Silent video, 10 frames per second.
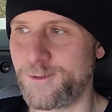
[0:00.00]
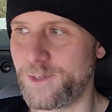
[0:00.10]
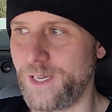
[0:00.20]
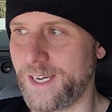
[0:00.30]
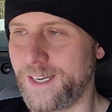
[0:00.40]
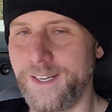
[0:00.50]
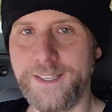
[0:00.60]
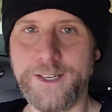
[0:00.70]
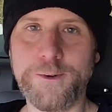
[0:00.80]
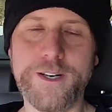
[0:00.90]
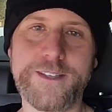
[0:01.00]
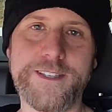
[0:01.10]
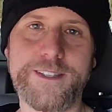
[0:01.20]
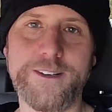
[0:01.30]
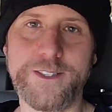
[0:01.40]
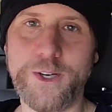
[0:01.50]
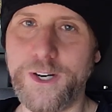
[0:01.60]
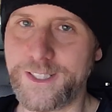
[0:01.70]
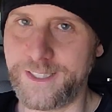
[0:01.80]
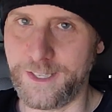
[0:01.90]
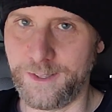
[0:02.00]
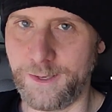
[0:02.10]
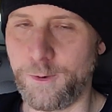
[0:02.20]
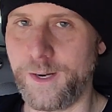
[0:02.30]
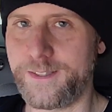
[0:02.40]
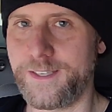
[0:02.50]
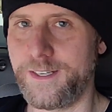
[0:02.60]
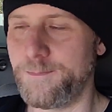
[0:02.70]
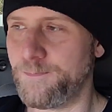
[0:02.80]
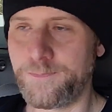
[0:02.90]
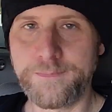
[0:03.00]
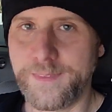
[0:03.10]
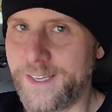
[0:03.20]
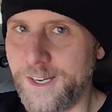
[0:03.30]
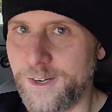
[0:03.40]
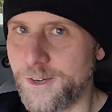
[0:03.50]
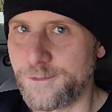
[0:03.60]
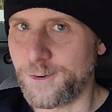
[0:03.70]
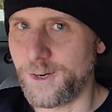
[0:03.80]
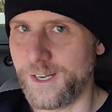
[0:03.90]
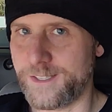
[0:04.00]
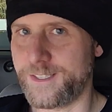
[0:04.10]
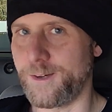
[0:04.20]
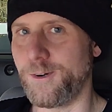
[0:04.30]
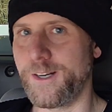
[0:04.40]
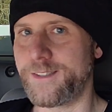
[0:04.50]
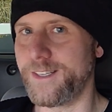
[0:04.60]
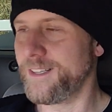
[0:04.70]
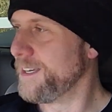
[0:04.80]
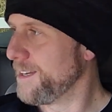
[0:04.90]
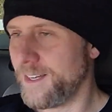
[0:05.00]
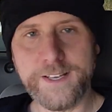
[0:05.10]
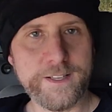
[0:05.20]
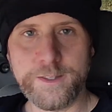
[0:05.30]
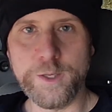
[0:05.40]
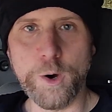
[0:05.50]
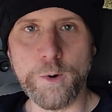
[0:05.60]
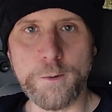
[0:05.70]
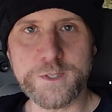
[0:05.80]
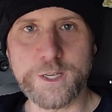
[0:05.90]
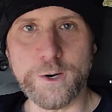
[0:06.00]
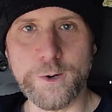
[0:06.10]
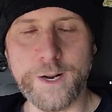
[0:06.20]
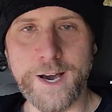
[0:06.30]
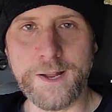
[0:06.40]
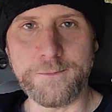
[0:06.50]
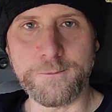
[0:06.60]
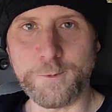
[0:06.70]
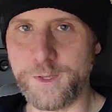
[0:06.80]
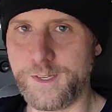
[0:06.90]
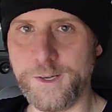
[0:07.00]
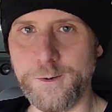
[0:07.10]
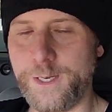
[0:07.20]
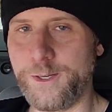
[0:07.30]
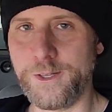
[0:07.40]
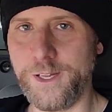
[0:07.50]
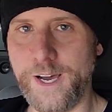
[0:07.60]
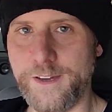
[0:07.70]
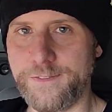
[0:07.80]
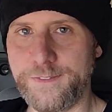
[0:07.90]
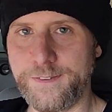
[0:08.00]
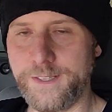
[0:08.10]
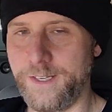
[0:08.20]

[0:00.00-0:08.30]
It was like they wanted to sit there and talk to you. They wanted to hear your voice. They wanted to know what was going on with you in your life.